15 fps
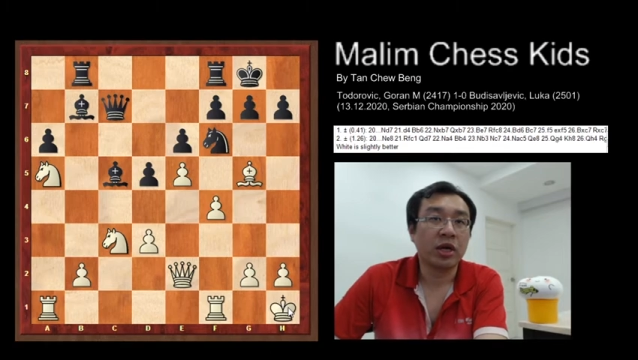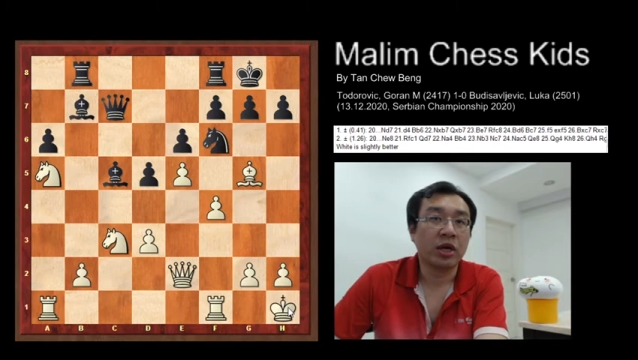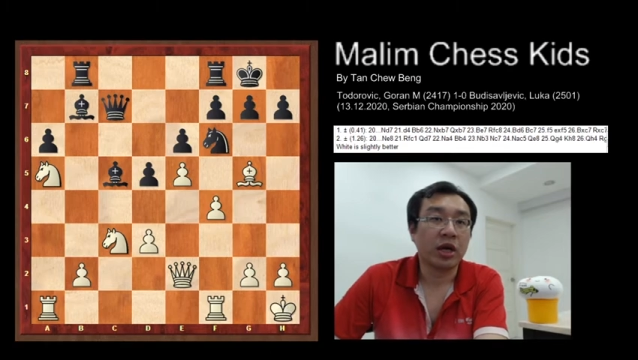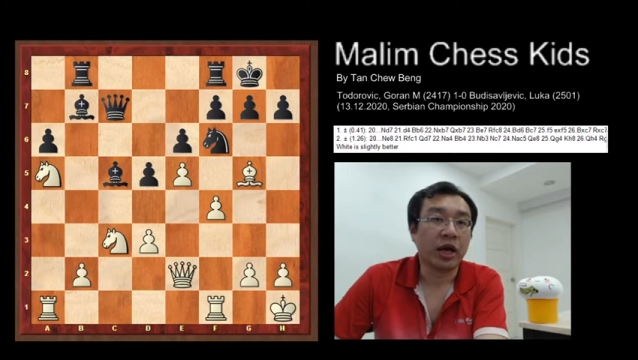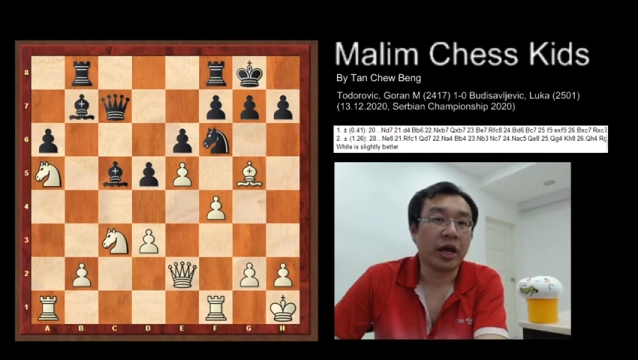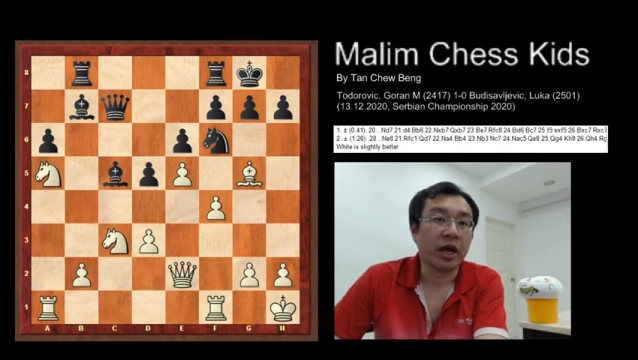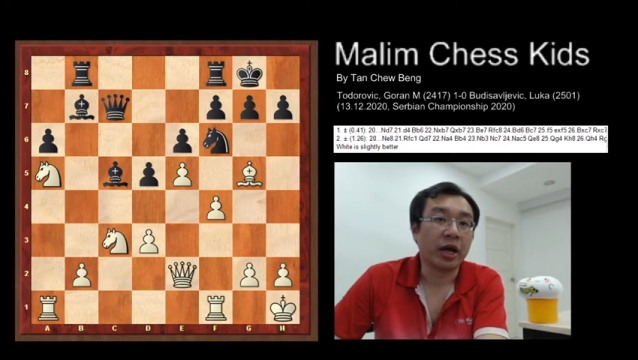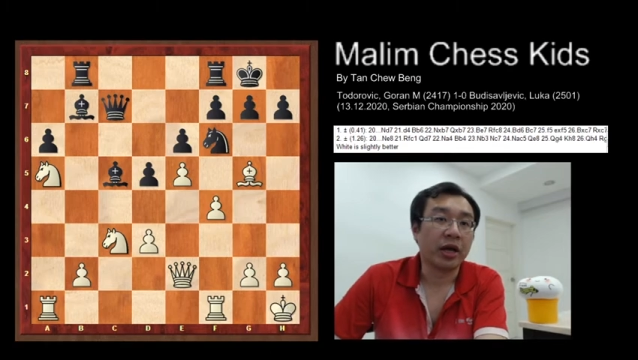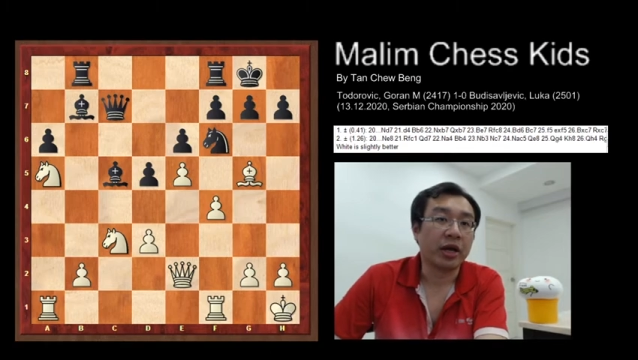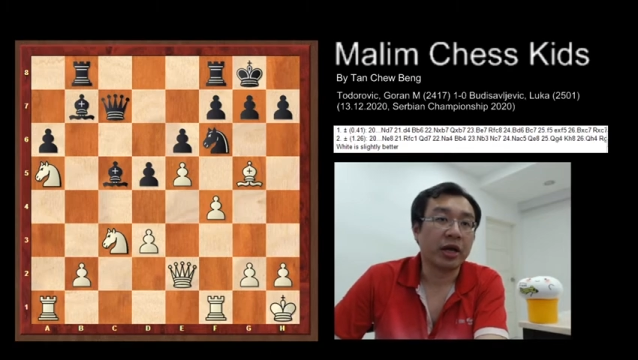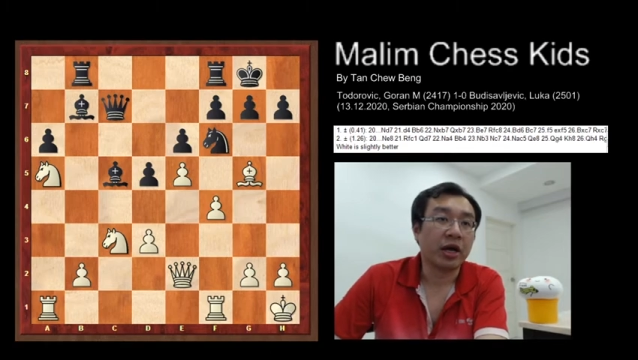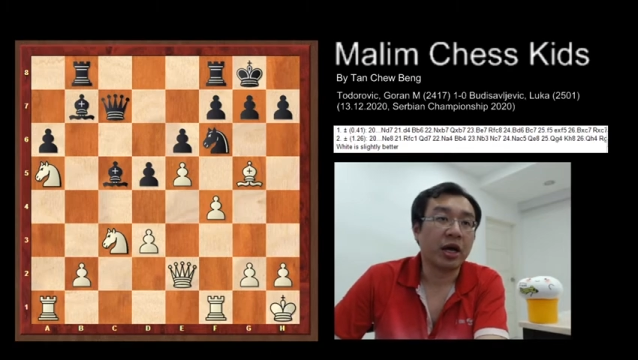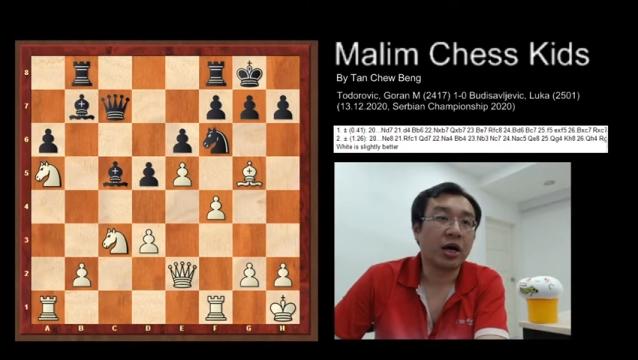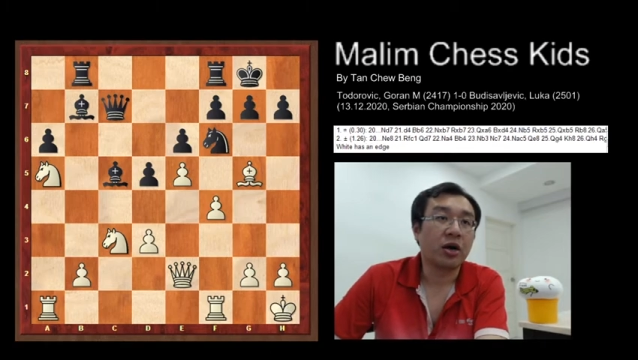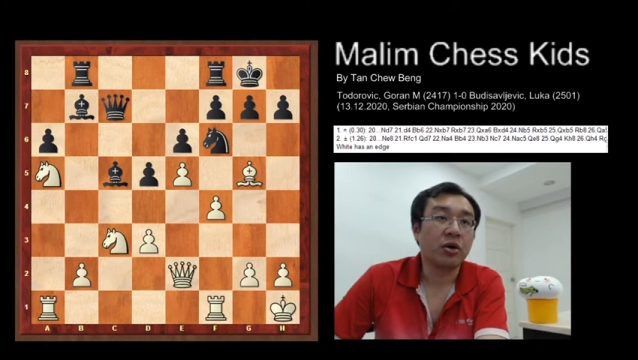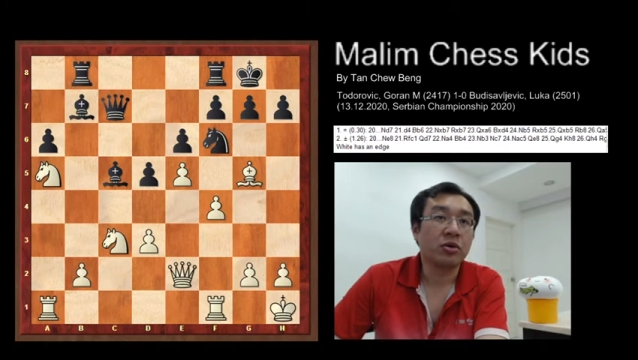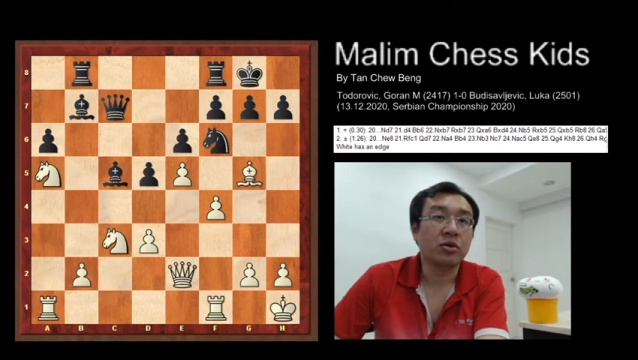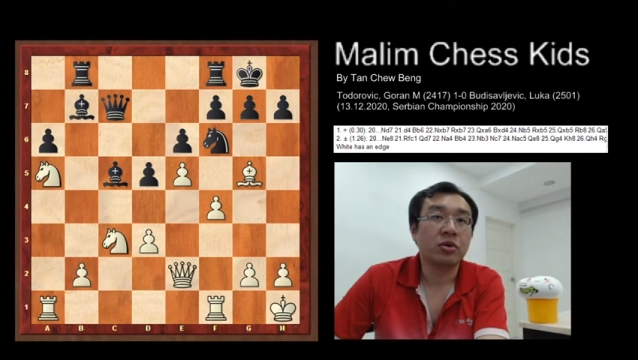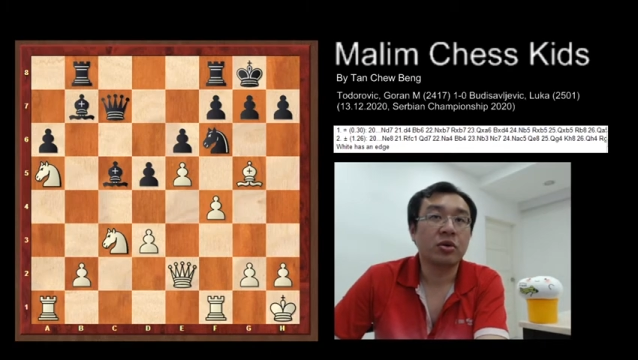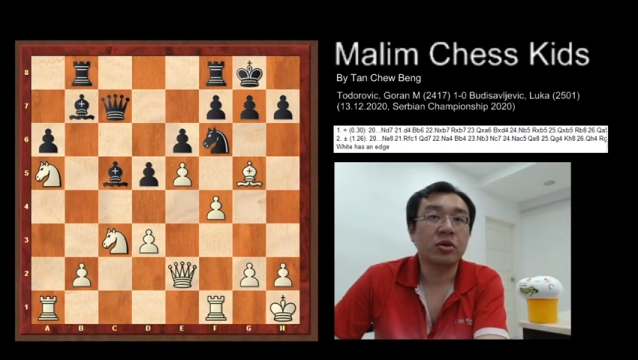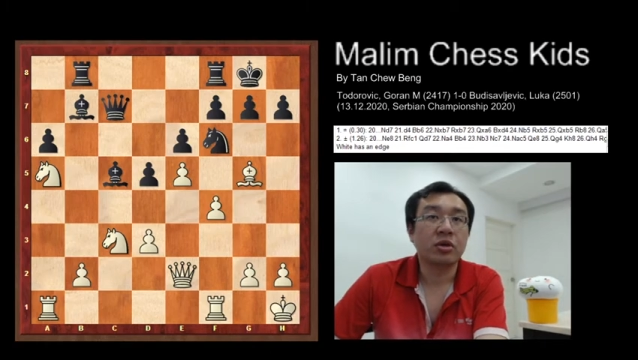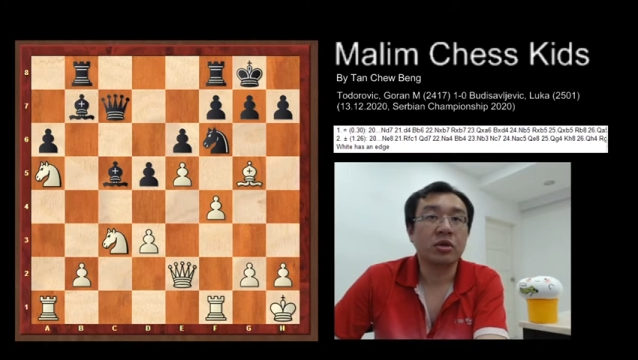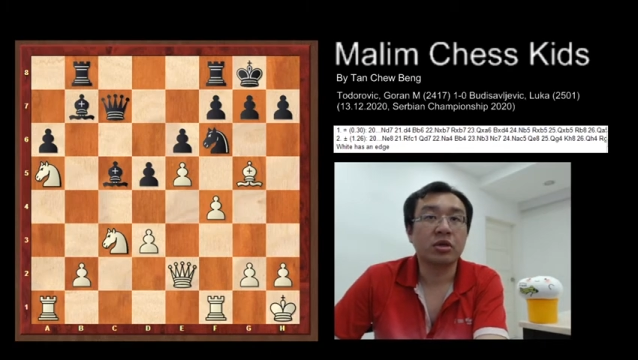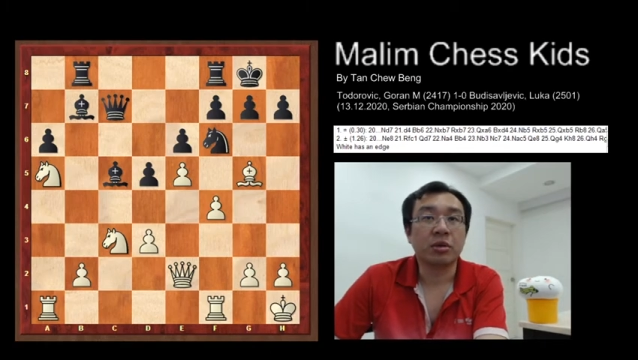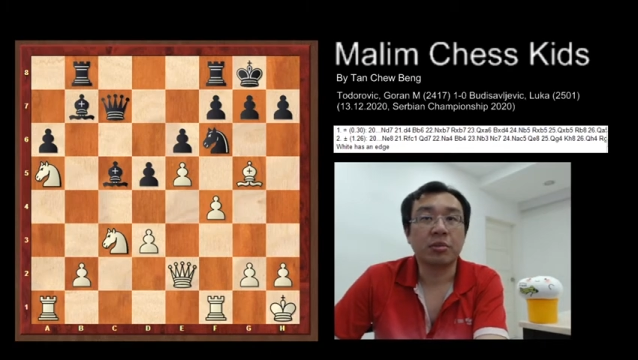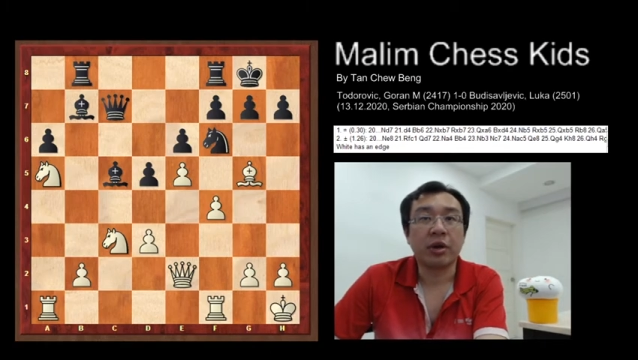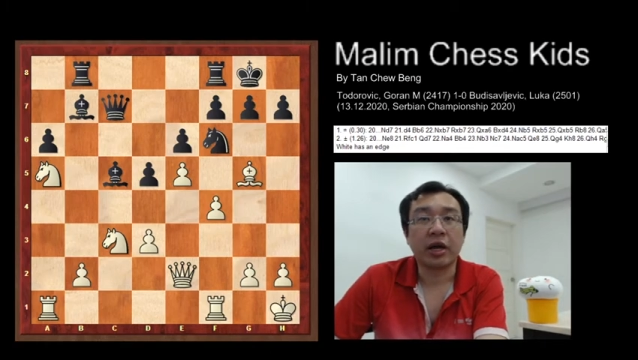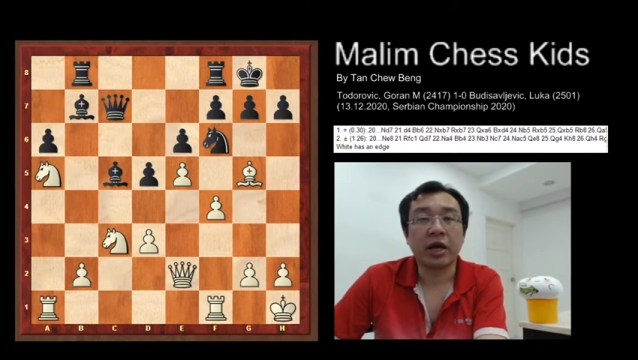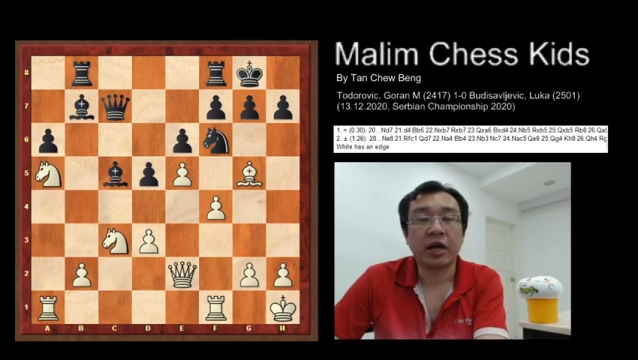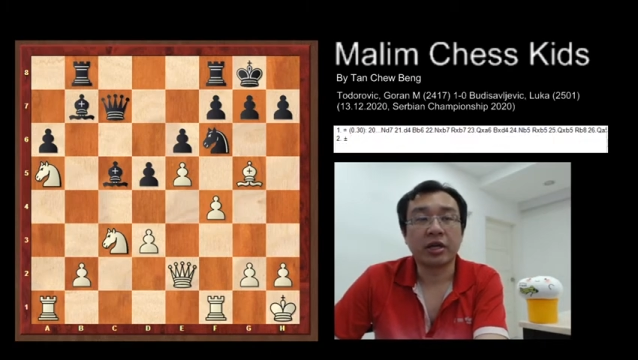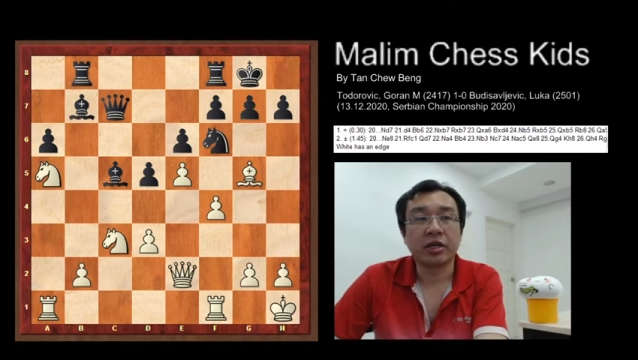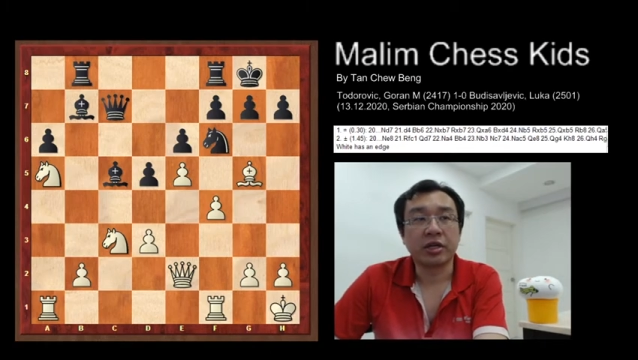and now the black